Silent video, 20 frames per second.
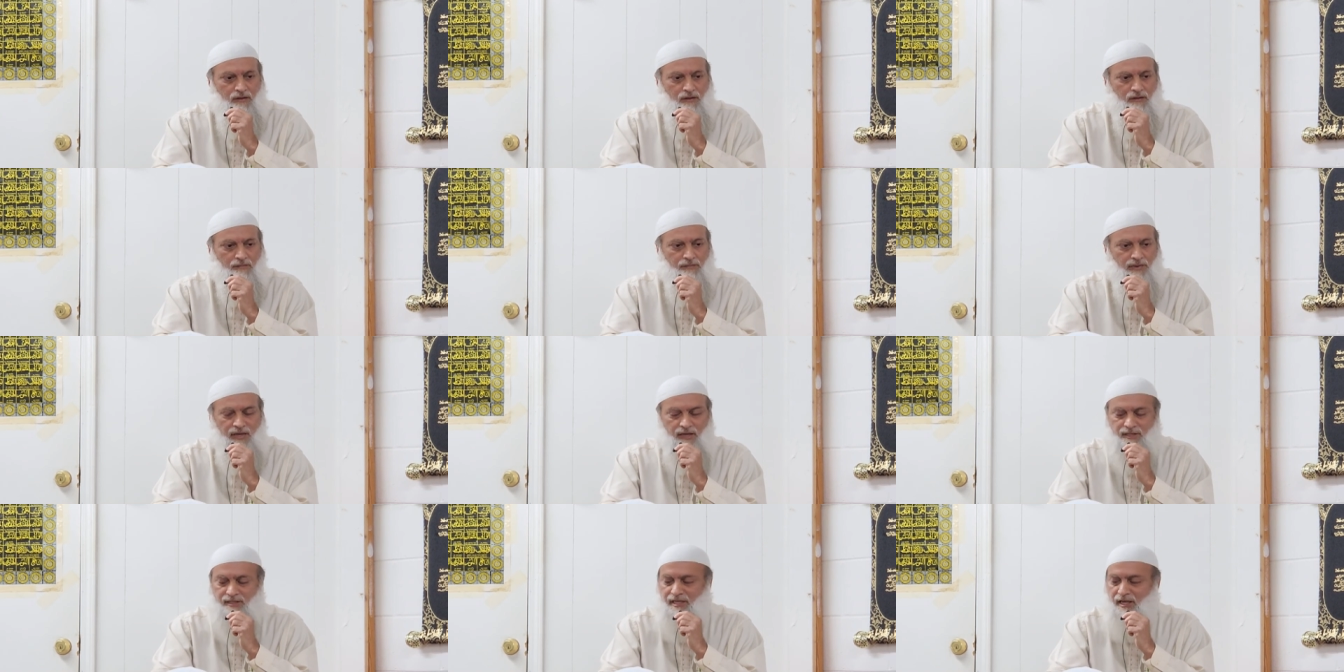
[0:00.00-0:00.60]

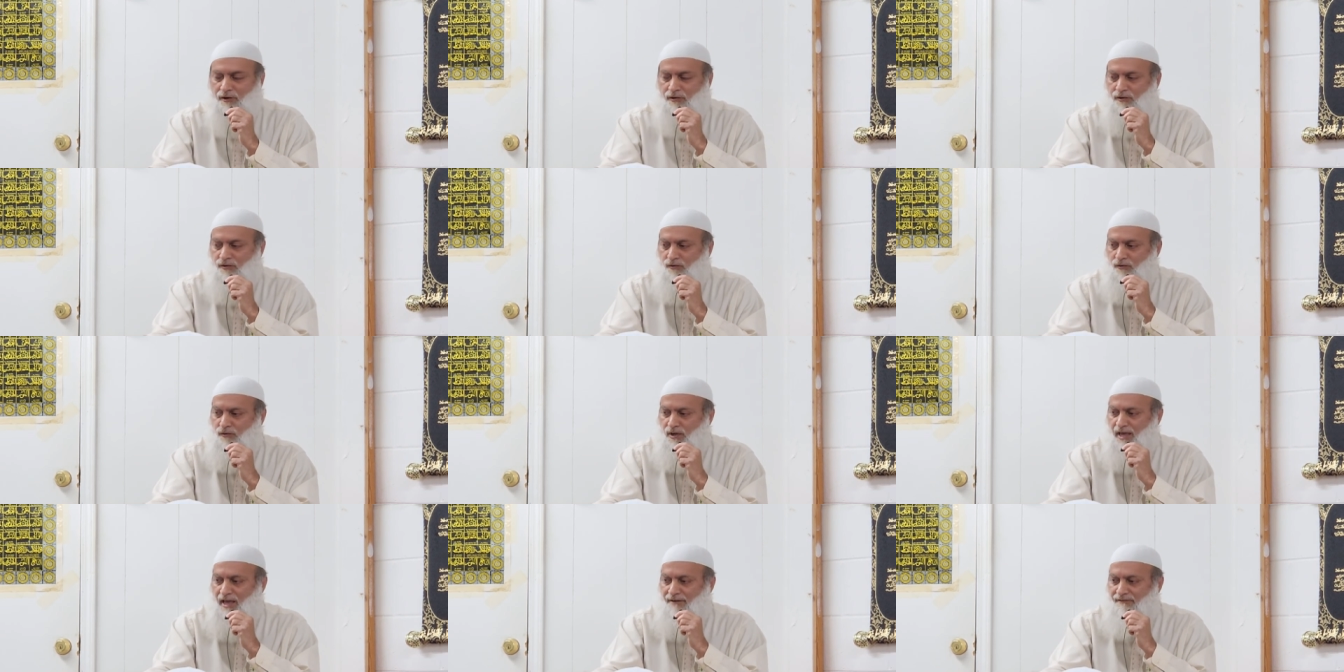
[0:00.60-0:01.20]
means that
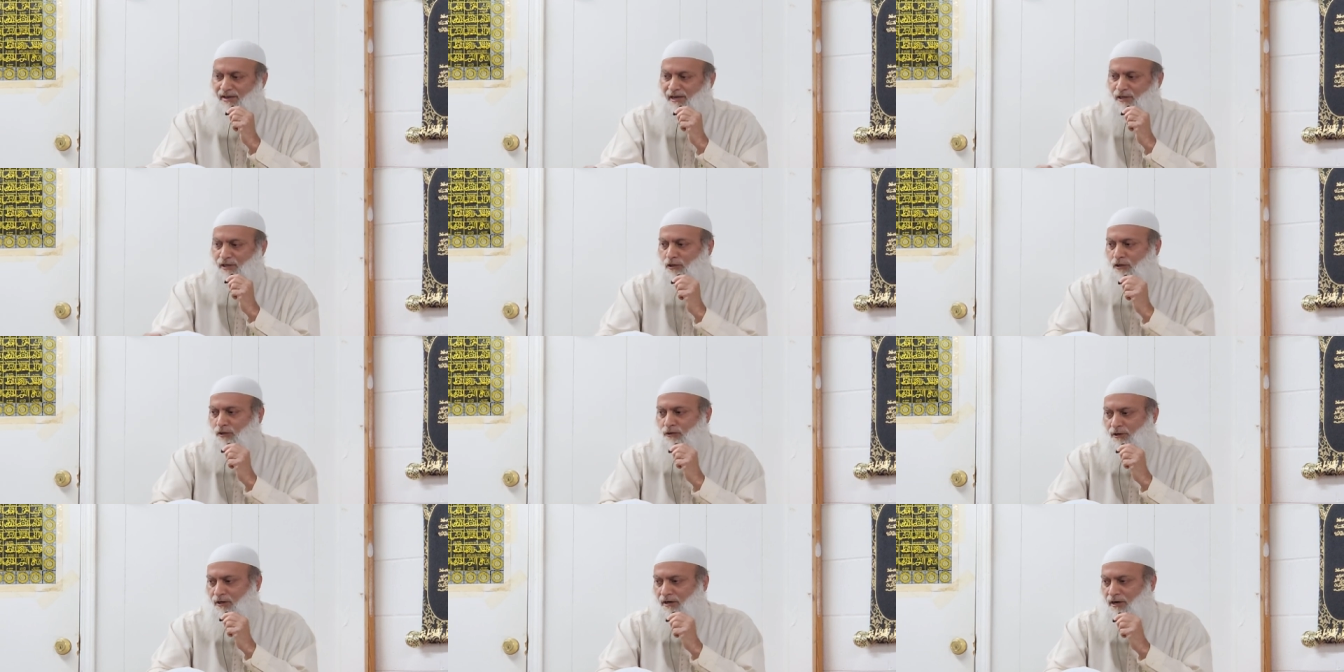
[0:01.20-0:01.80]
we have
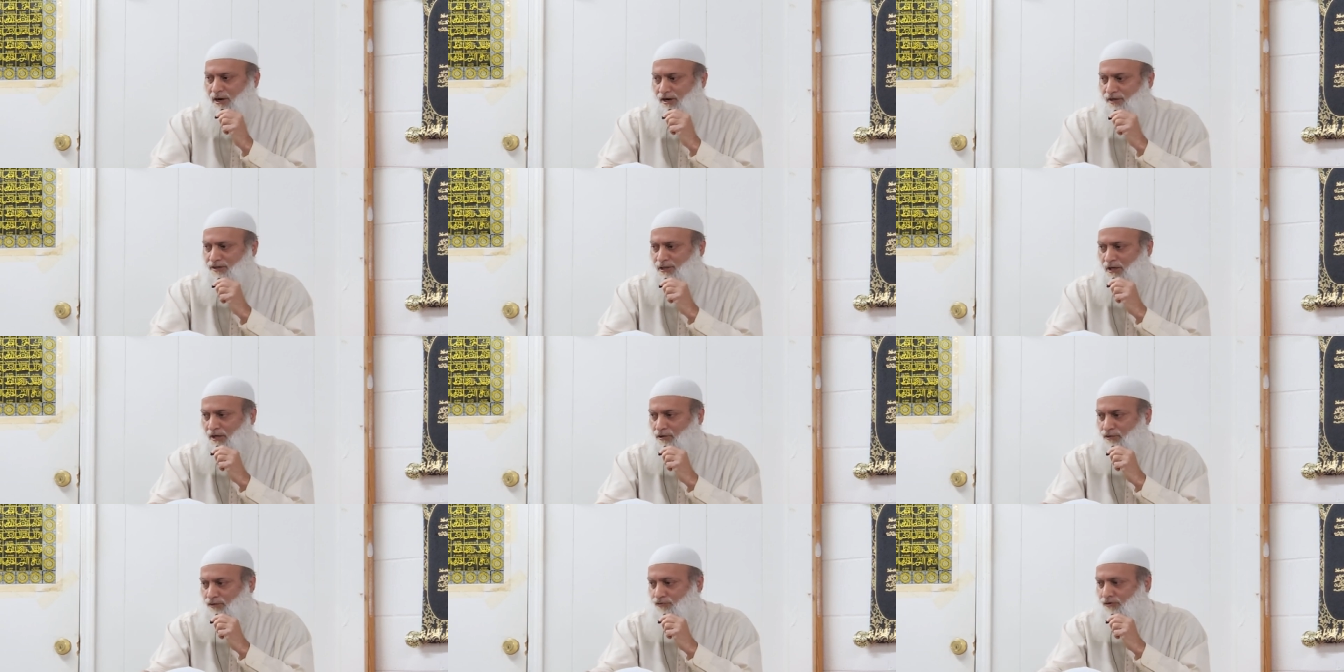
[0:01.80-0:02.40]
excluded
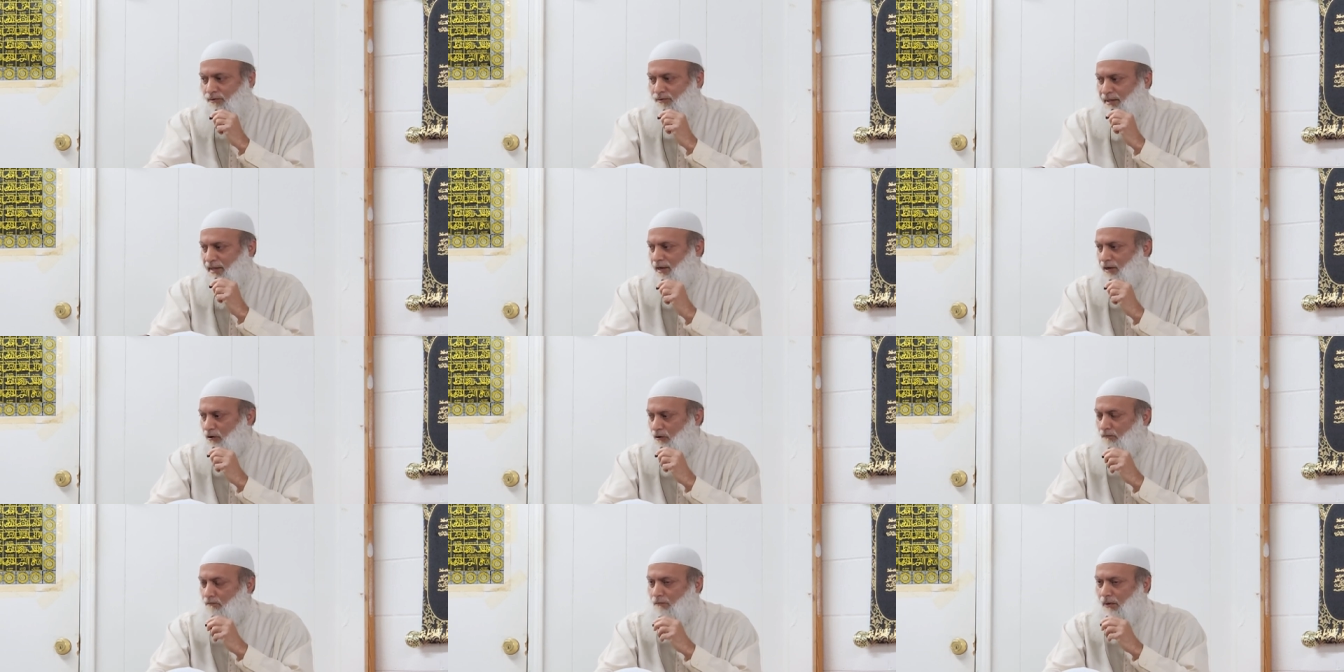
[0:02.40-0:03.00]
ourselves from
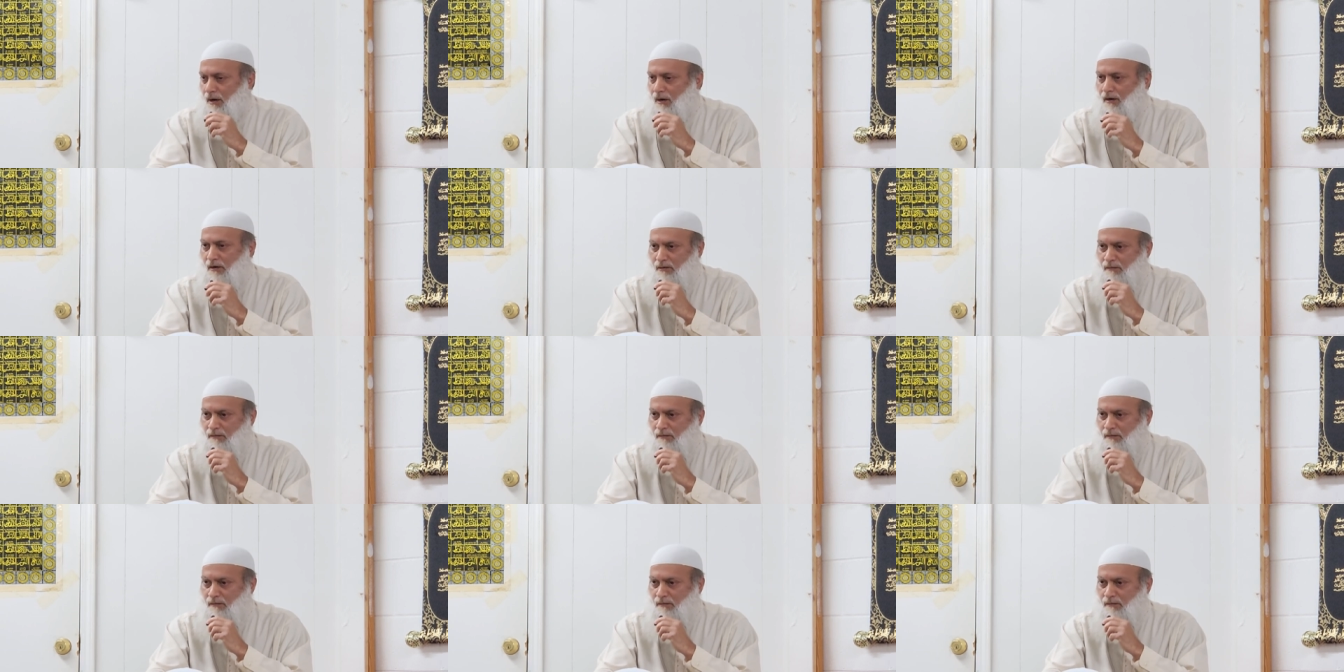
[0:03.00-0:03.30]
that ummah.